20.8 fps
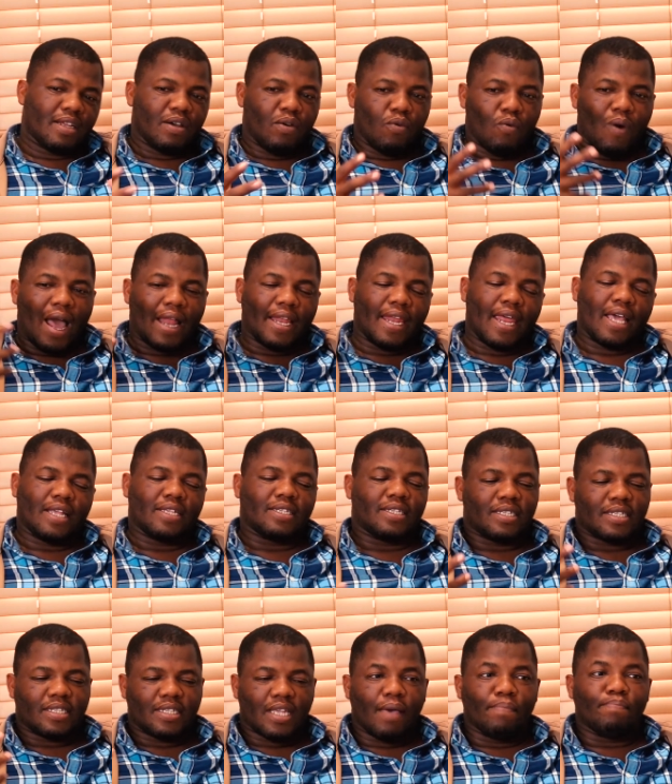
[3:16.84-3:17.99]
one
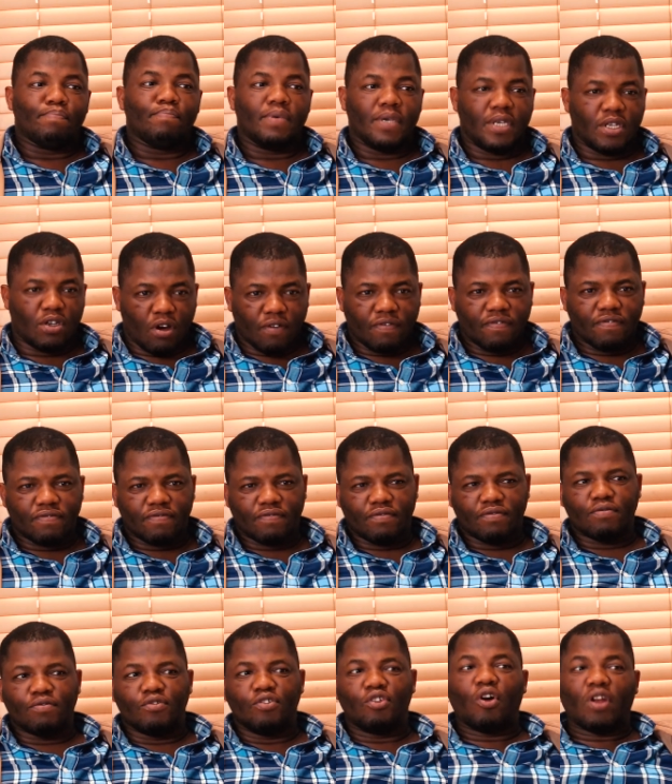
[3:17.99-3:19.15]
has a bit
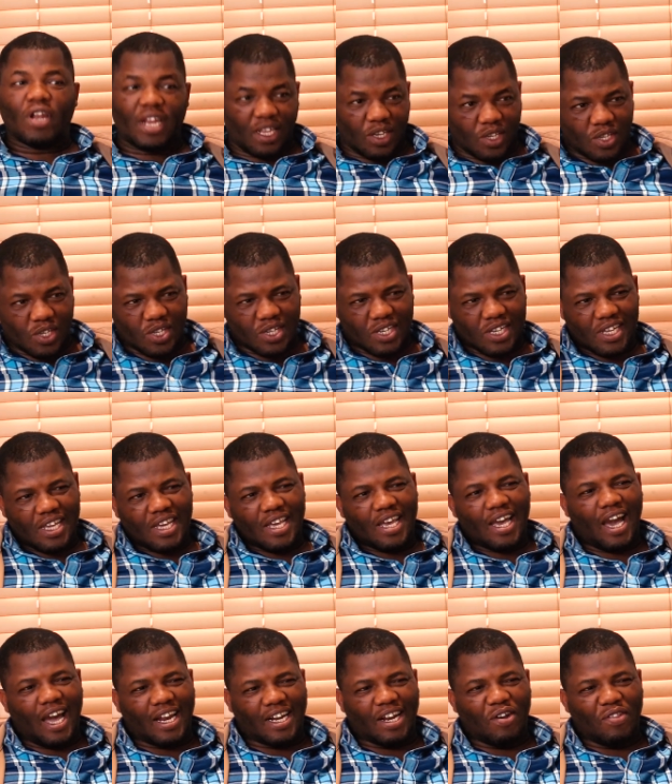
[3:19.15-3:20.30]
of knowledge
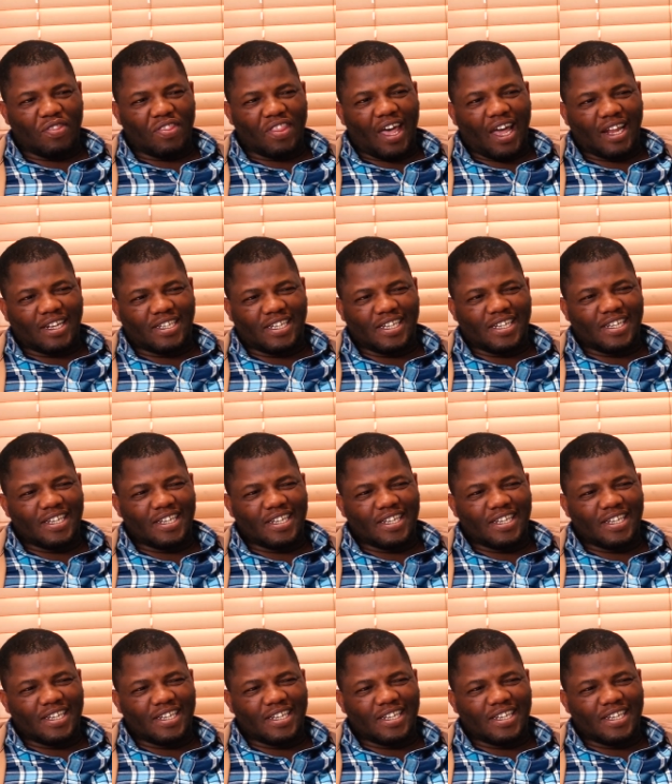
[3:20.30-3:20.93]
around that.